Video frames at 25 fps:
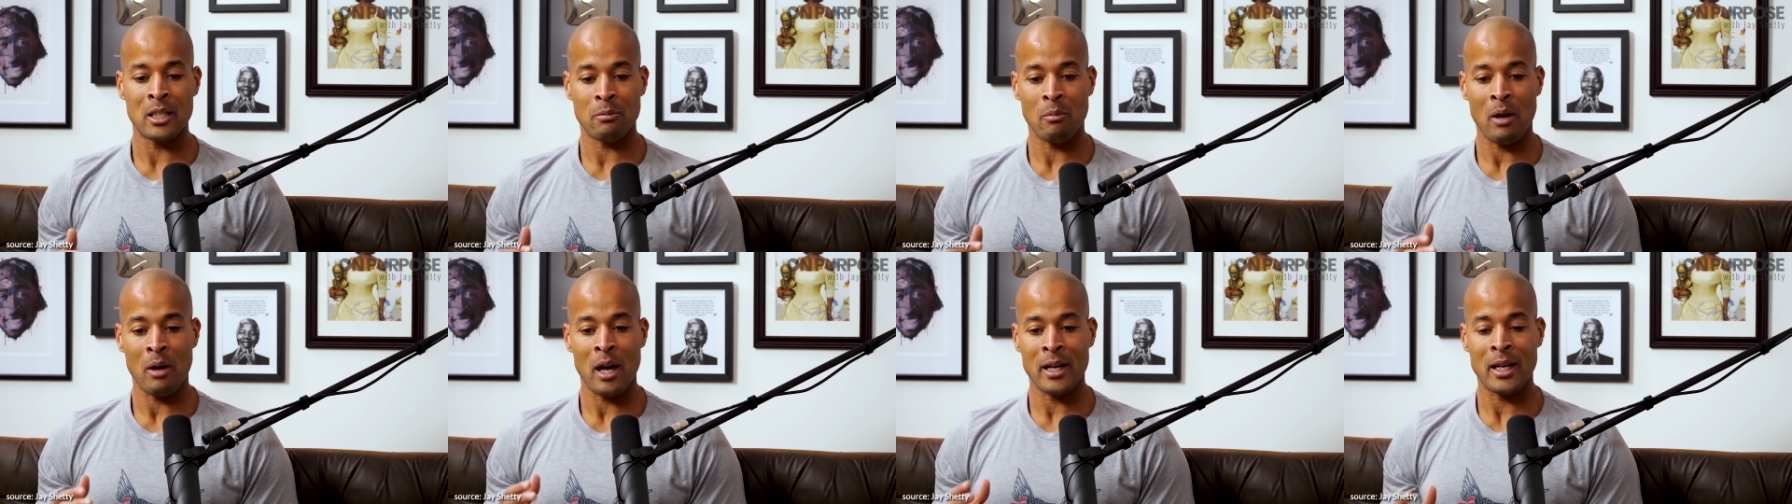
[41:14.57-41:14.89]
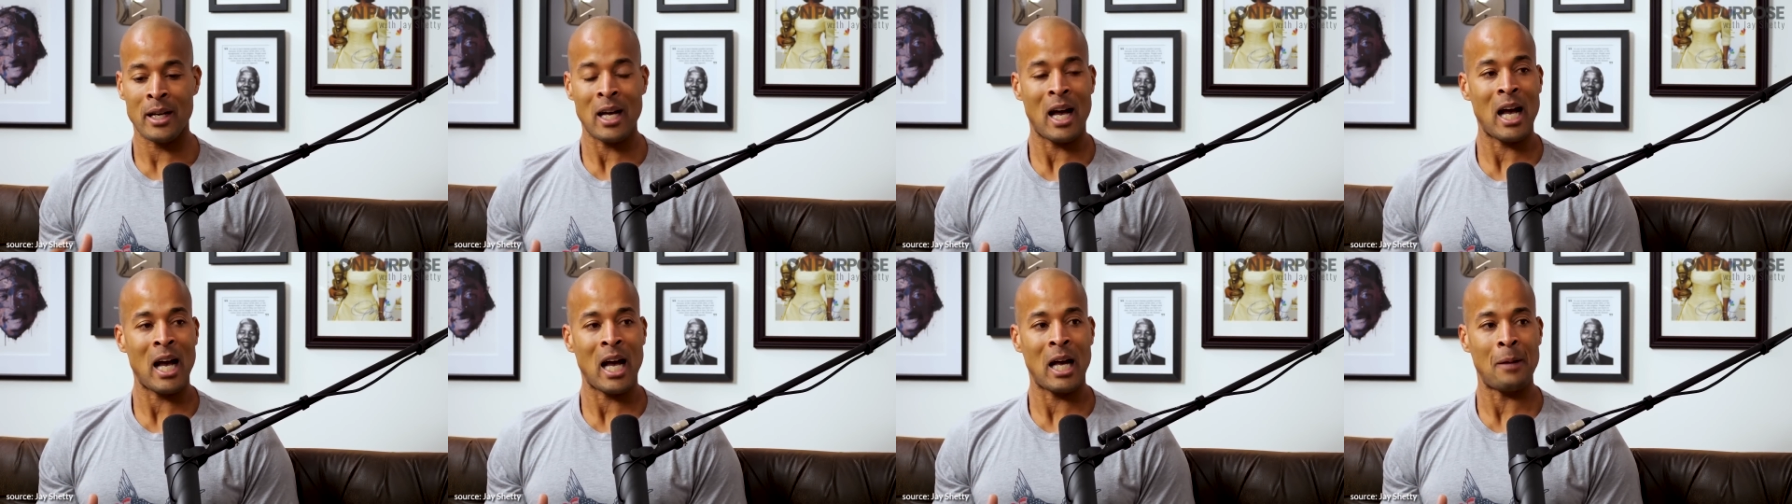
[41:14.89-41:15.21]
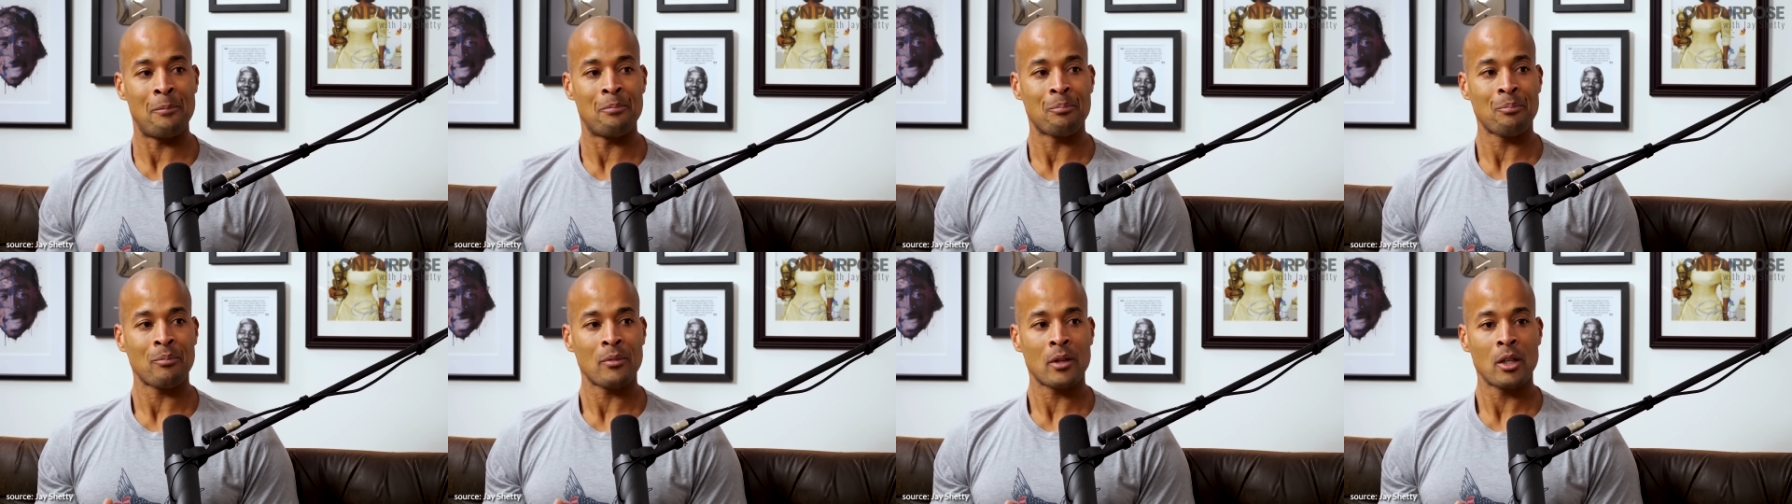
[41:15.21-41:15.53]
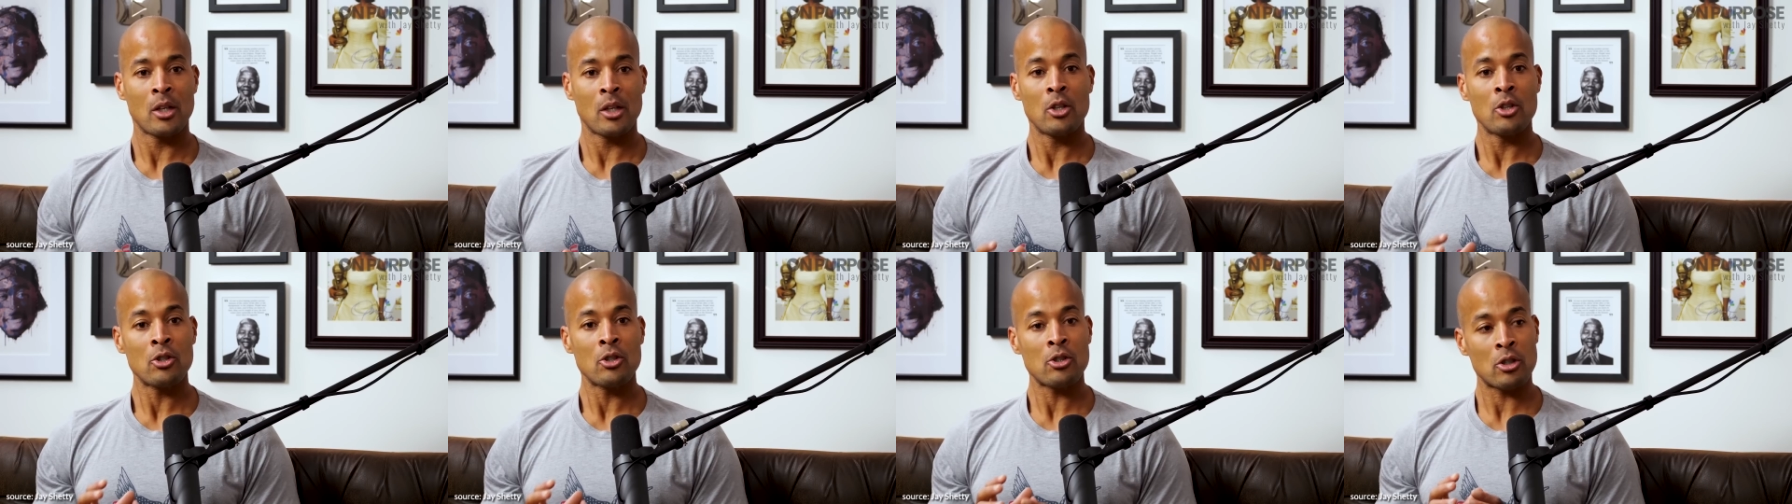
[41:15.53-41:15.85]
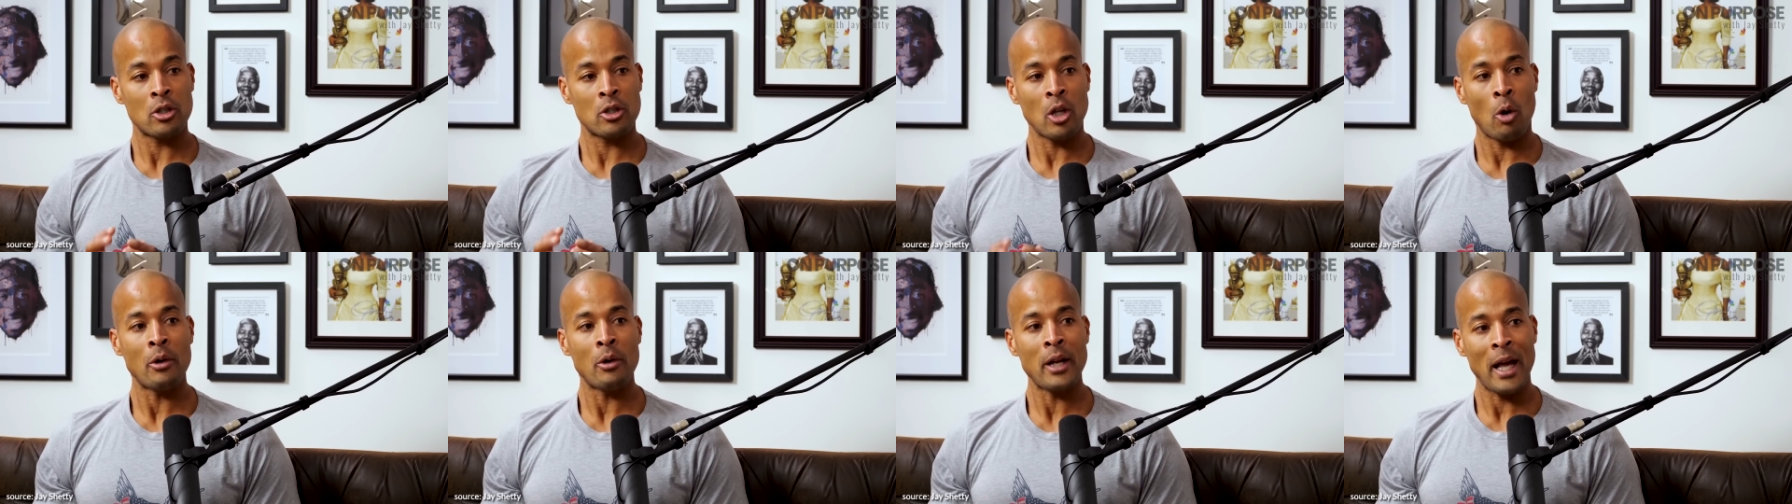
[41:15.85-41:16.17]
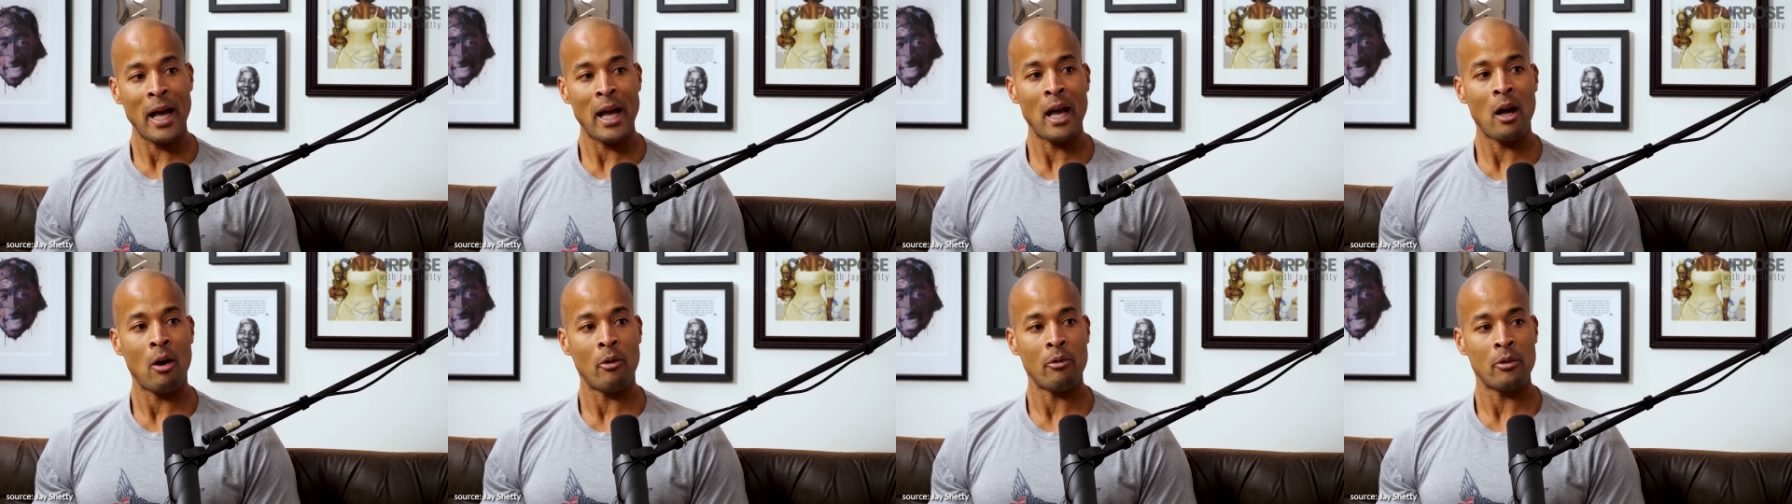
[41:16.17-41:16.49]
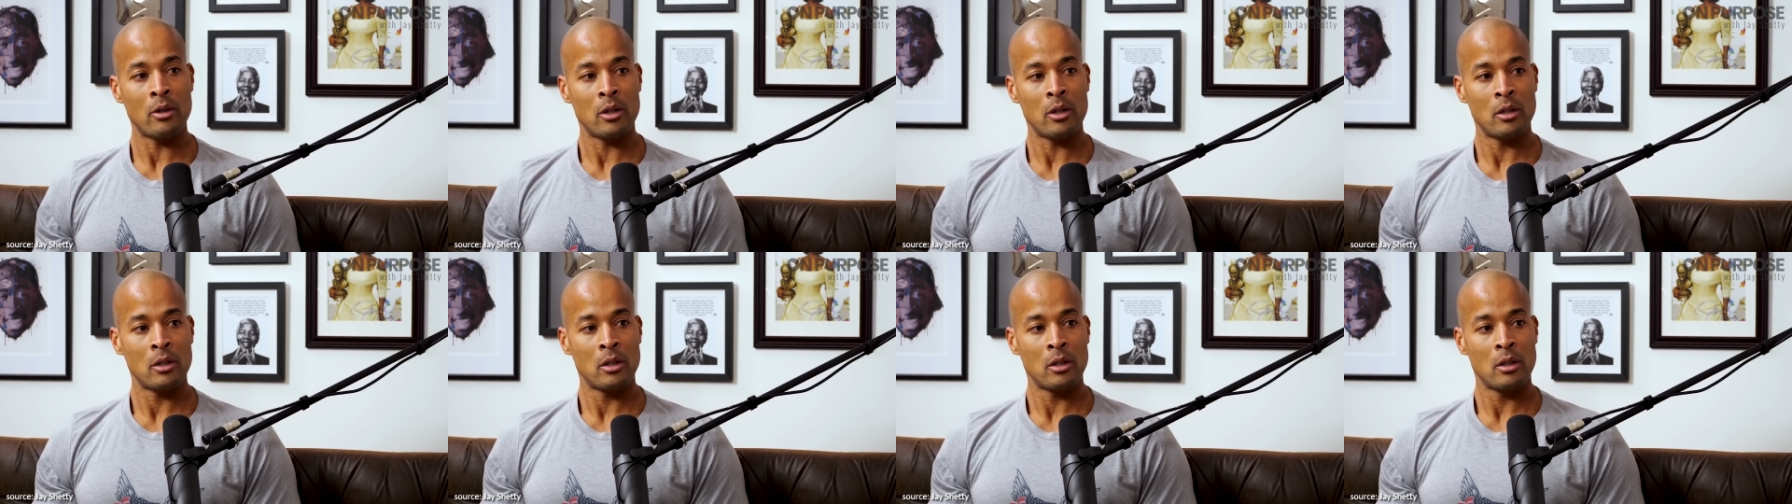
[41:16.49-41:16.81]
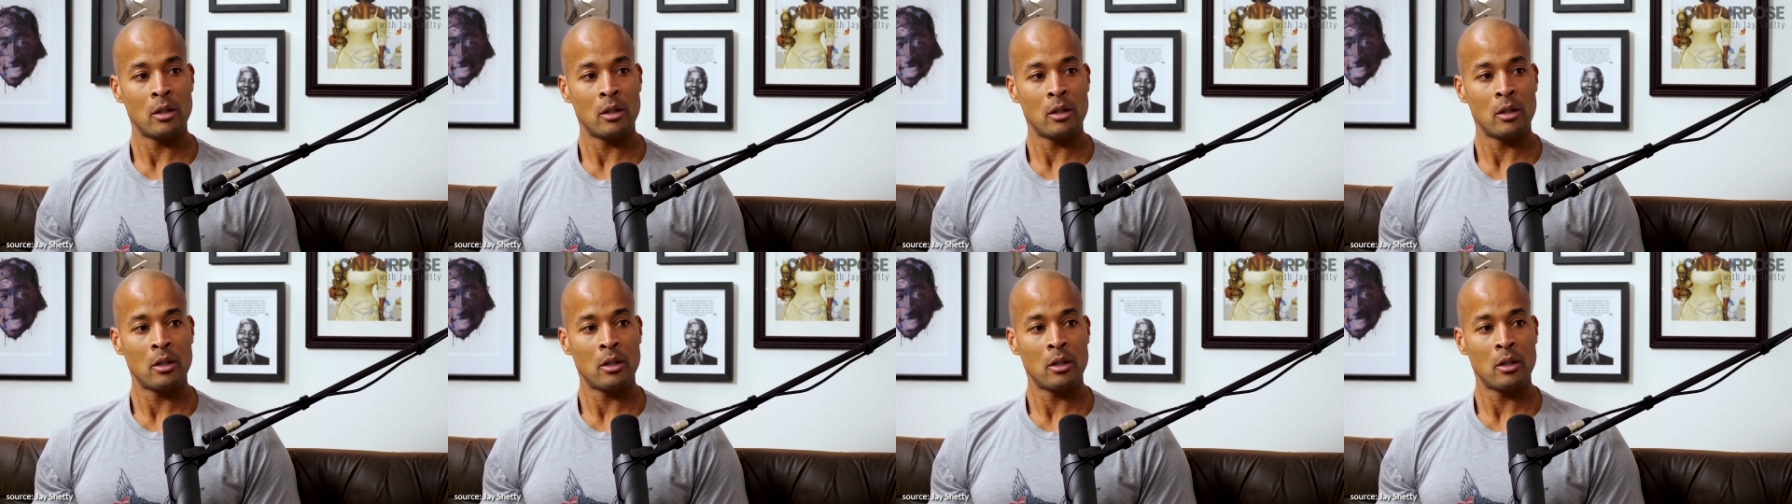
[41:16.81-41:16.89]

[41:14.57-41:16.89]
is my God, slow down.